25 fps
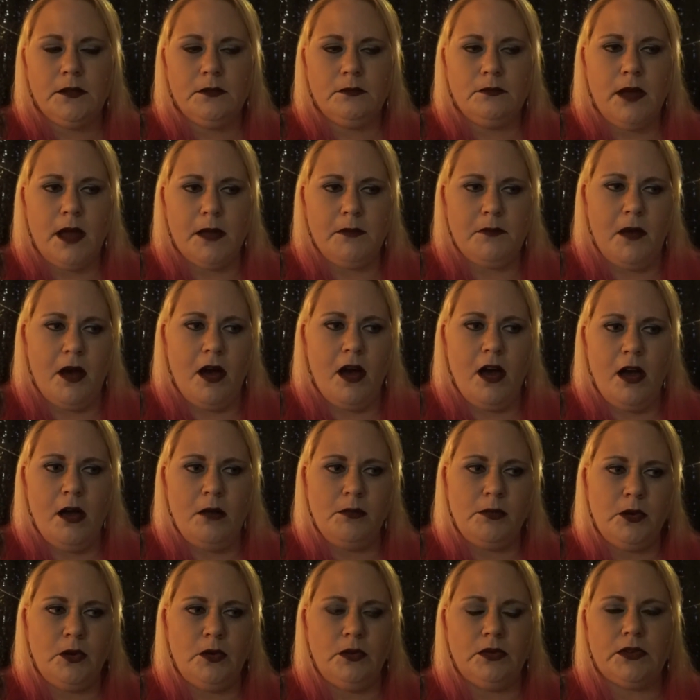my
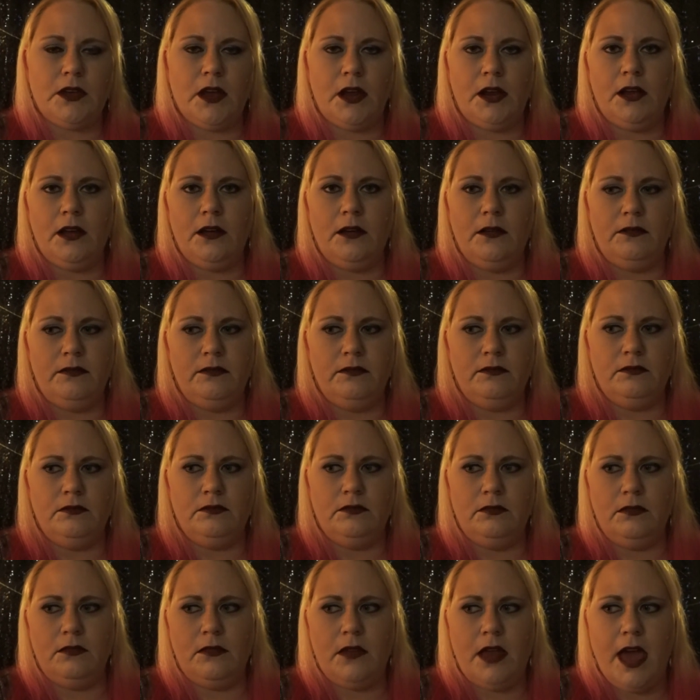mom, who's kind of
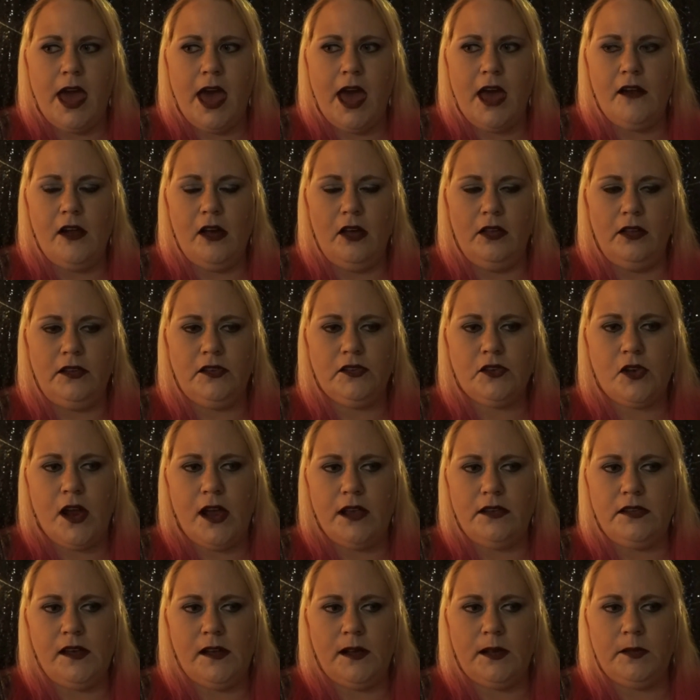had all these
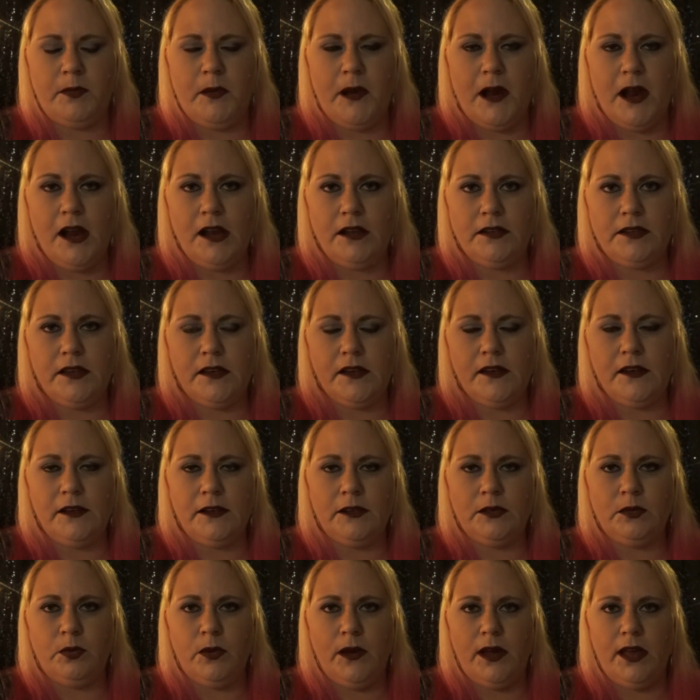crazy
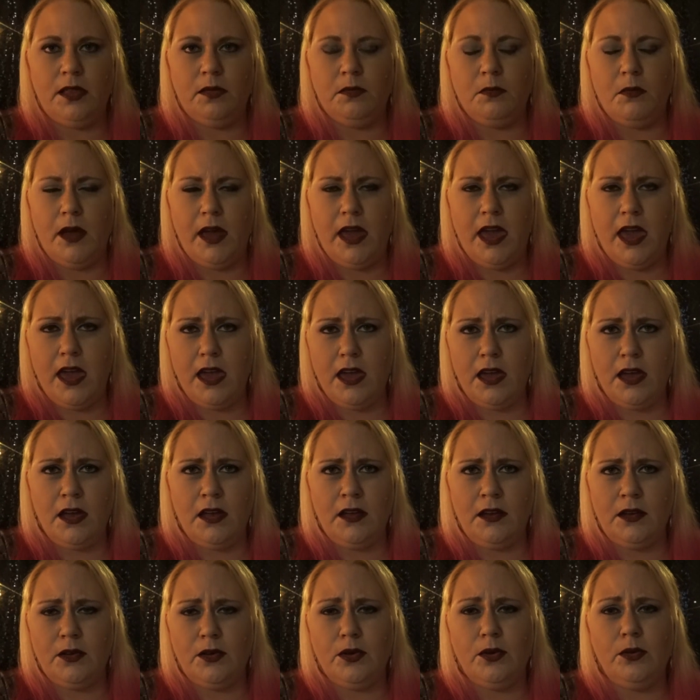experiences with my
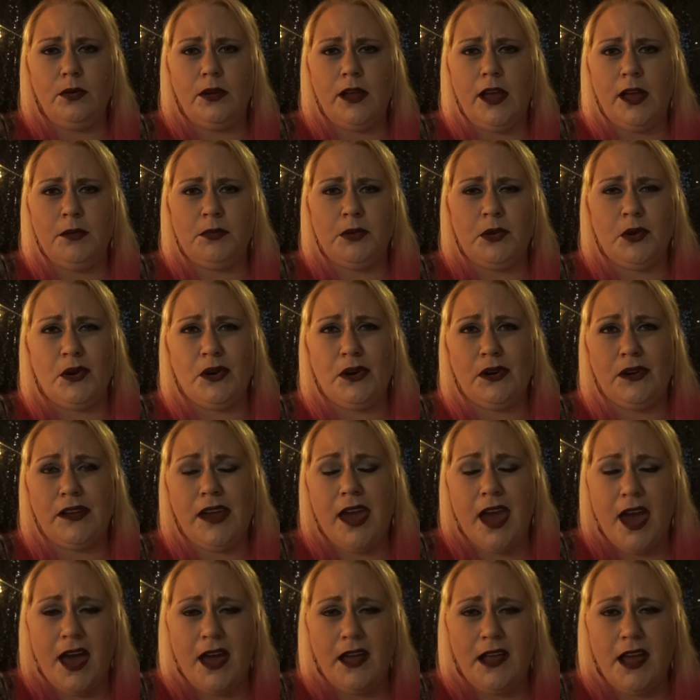aunt, who named her
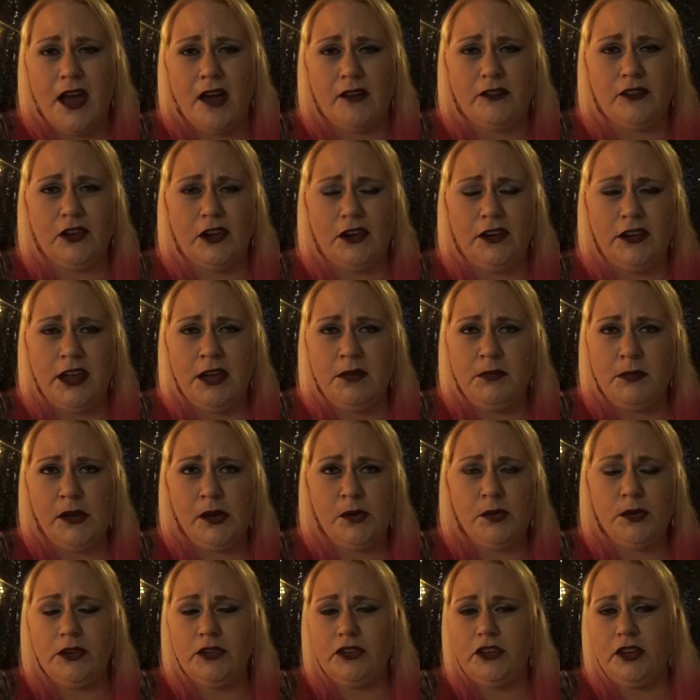cat after a
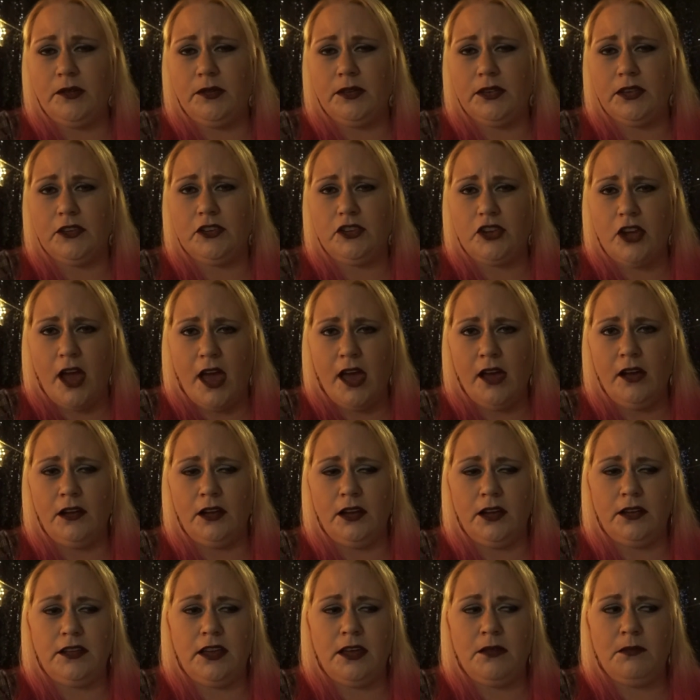demon when she was a child,
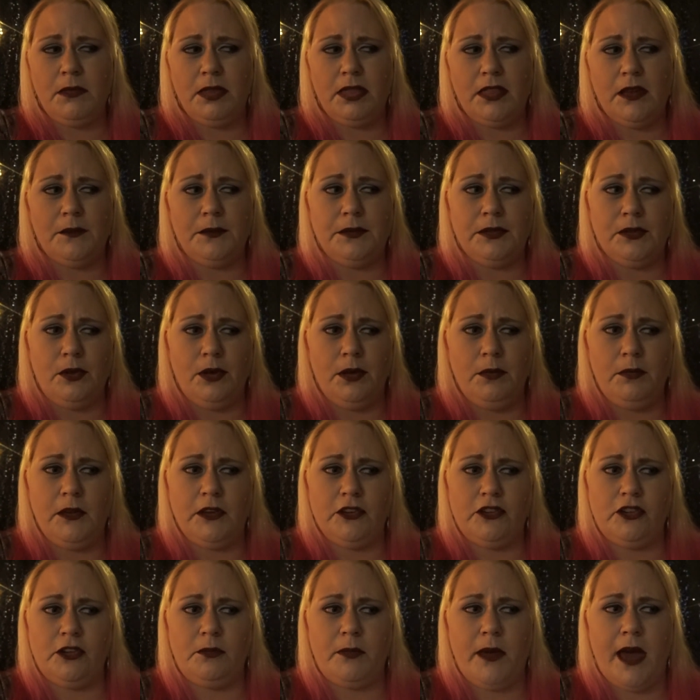a demon that was only
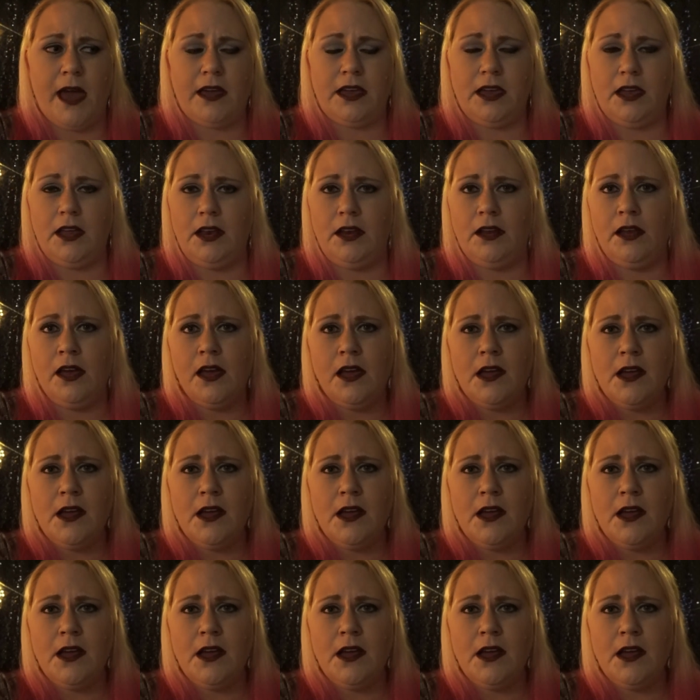mentioned back in